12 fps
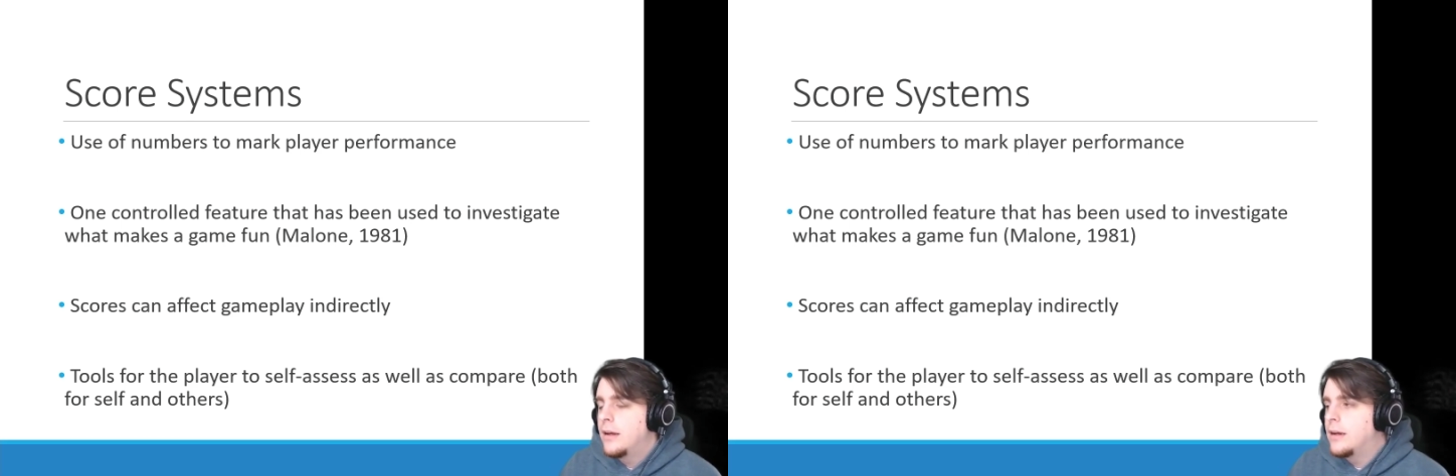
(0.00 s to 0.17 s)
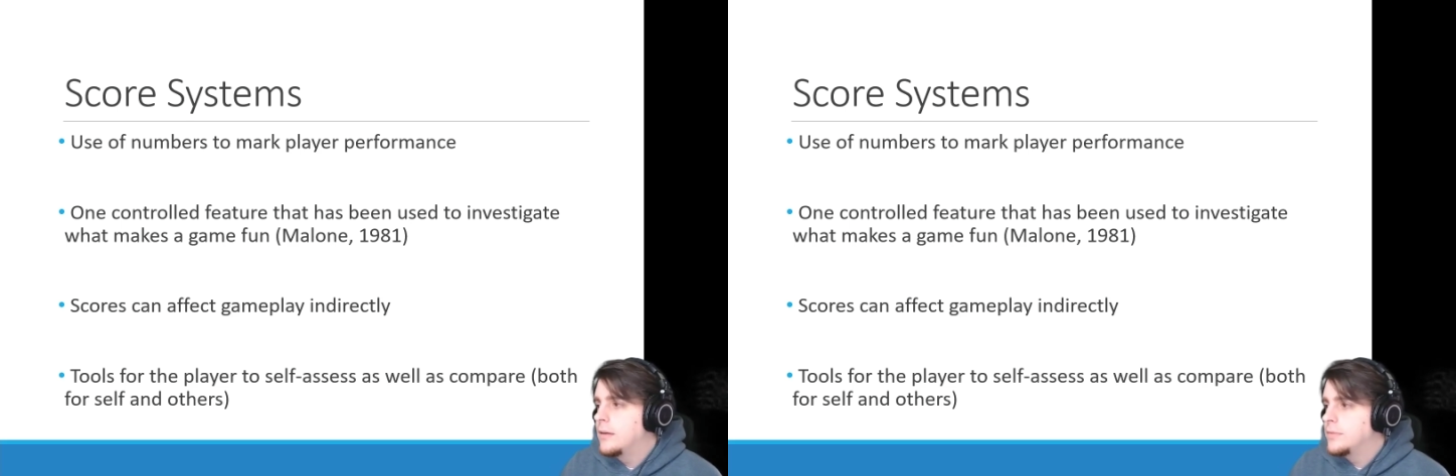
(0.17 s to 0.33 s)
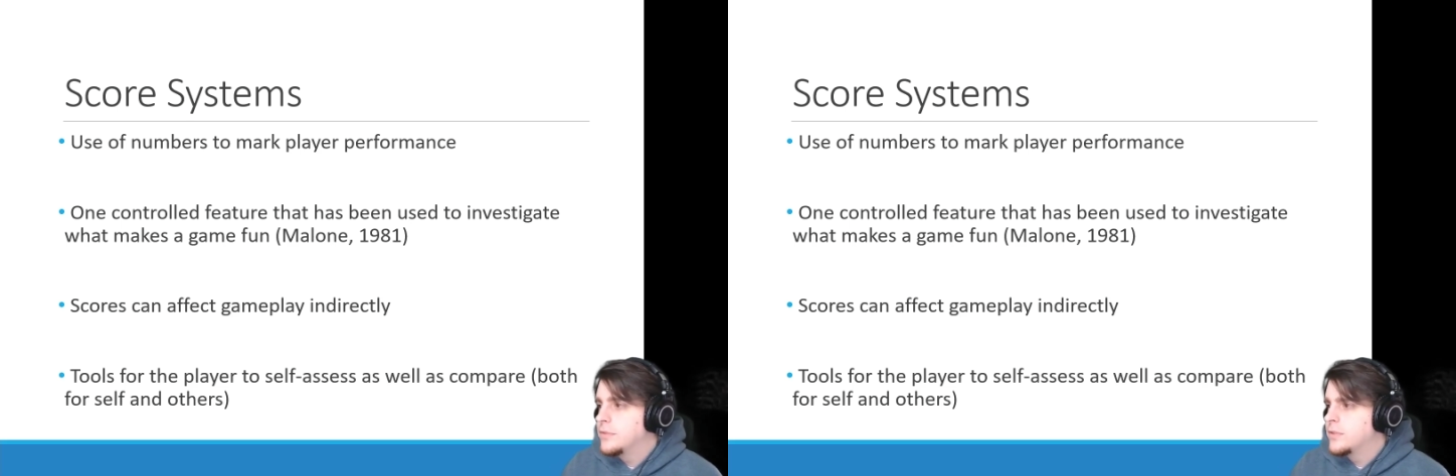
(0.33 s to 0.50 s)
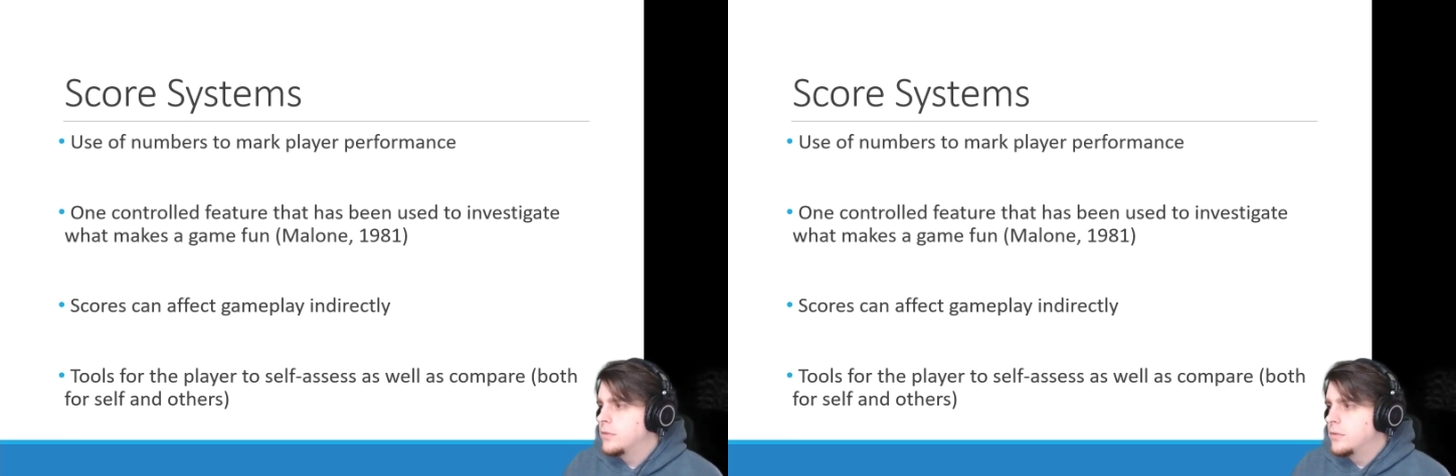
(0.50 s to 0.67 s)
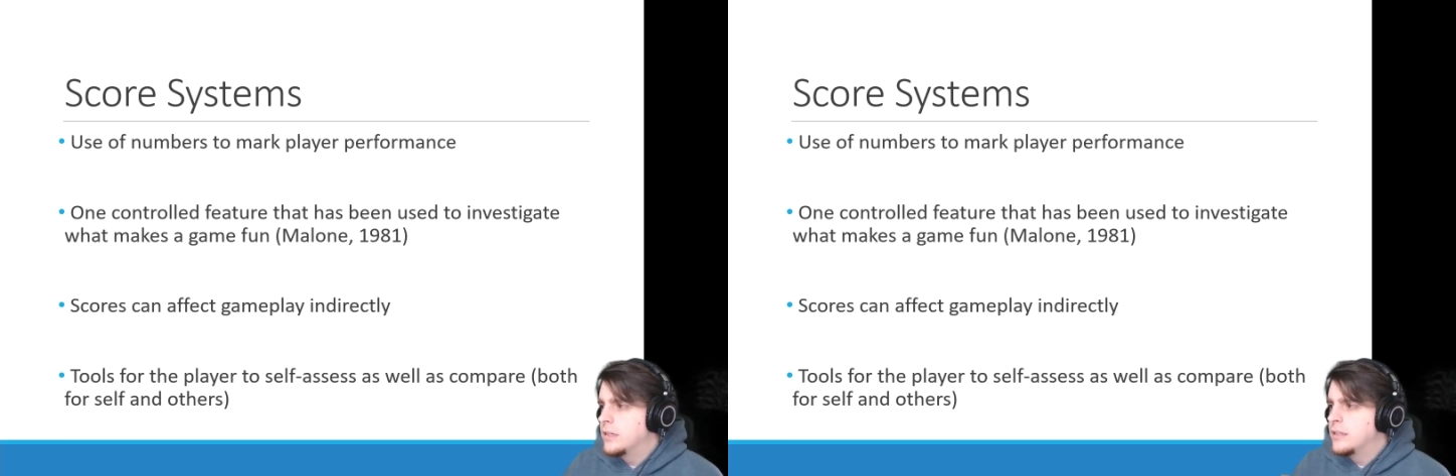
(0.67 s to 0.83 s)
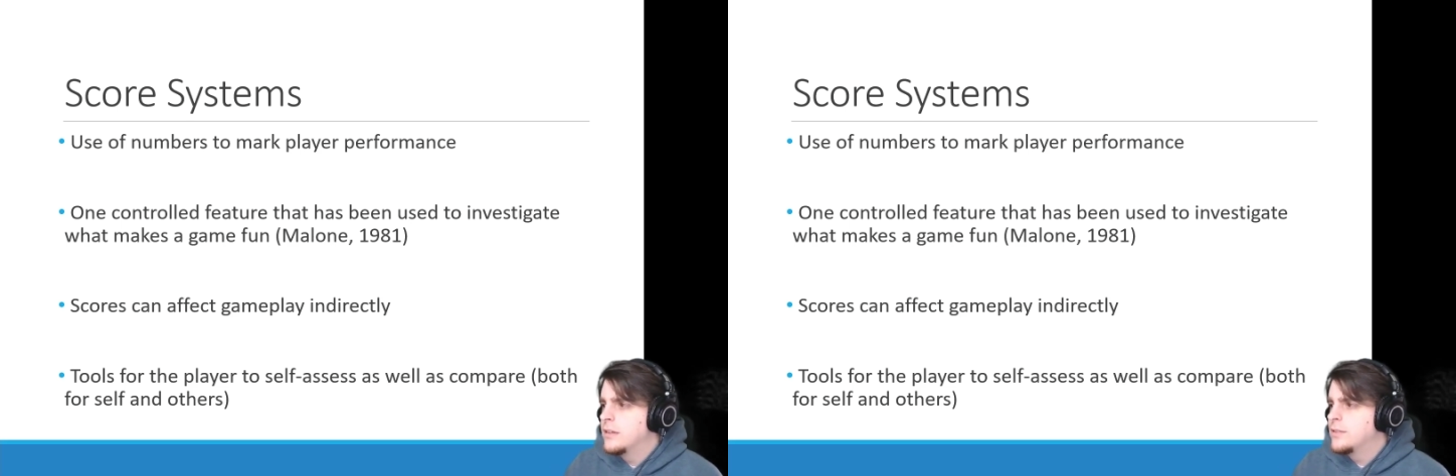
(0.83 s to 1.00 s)
So
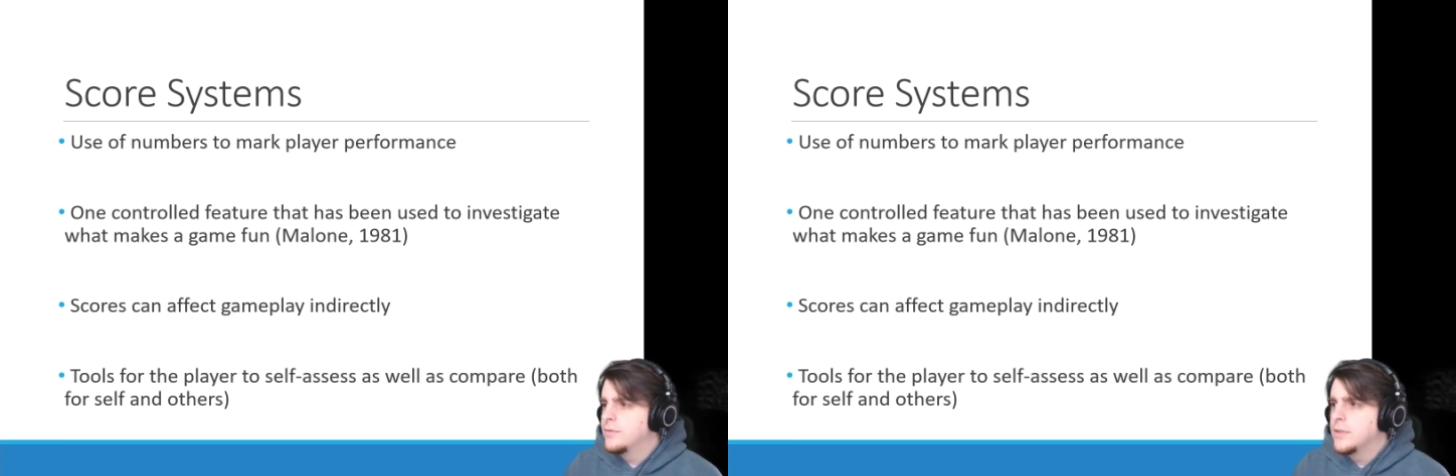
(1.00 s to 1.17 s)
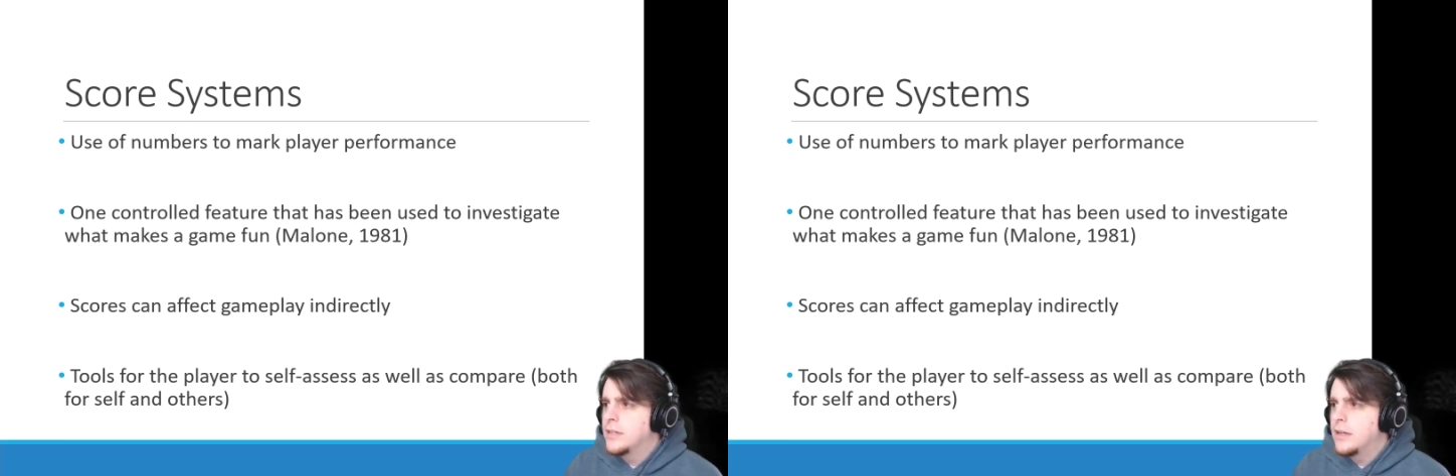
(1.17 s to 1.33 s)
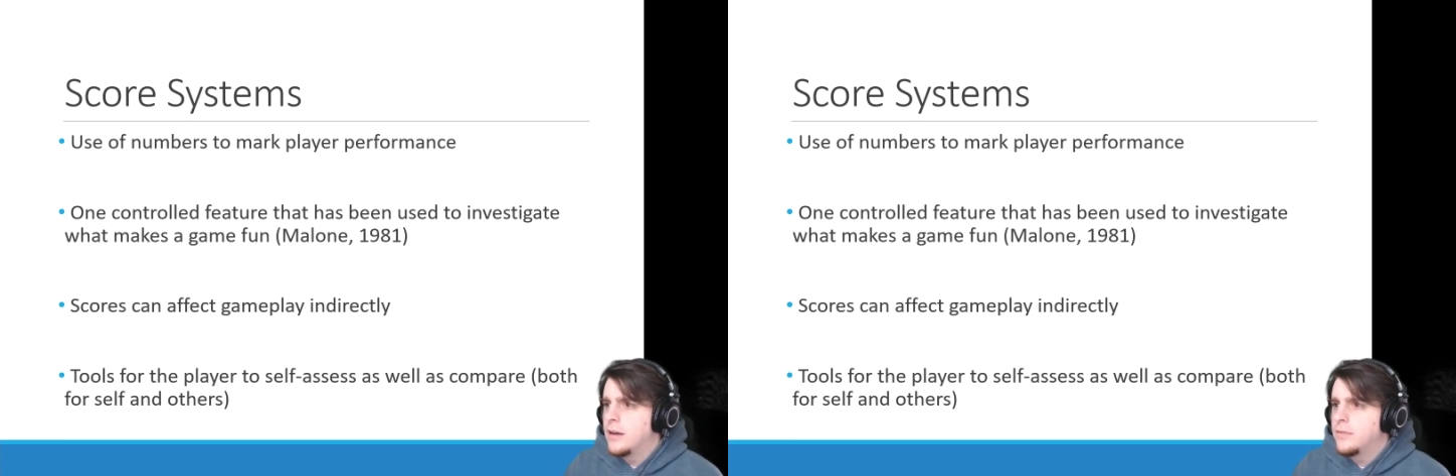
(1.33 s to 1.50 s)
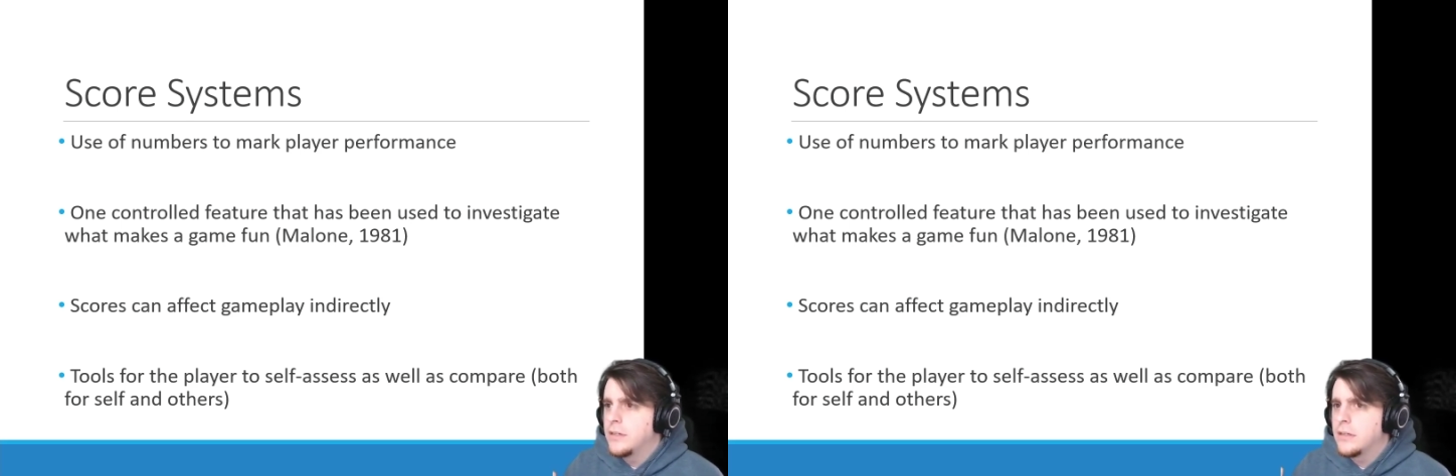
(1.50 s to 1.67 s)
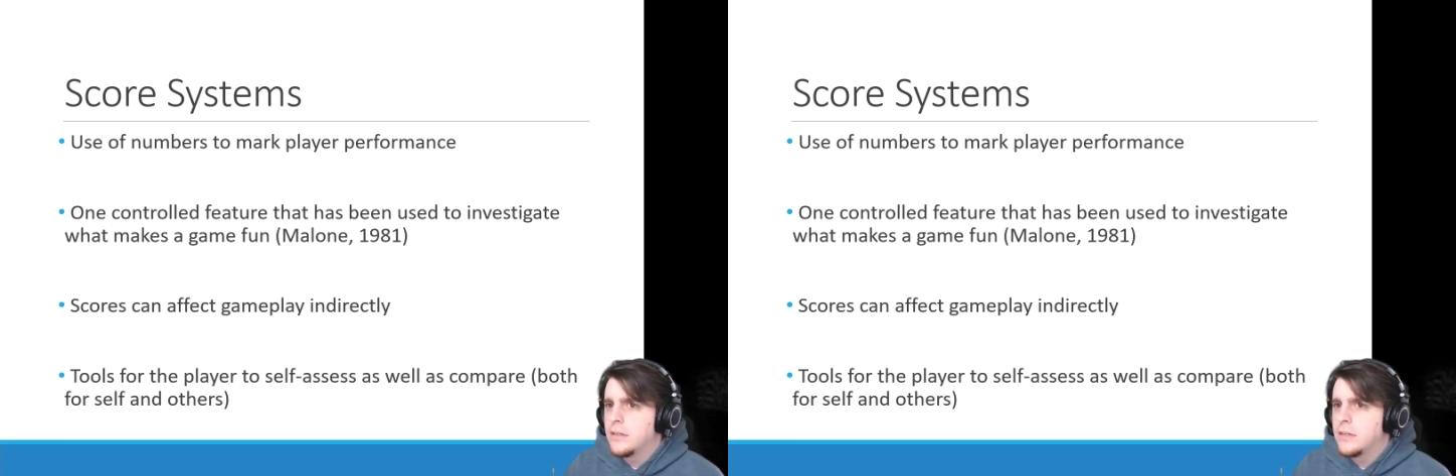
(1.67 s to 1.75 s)
it's a very kind of like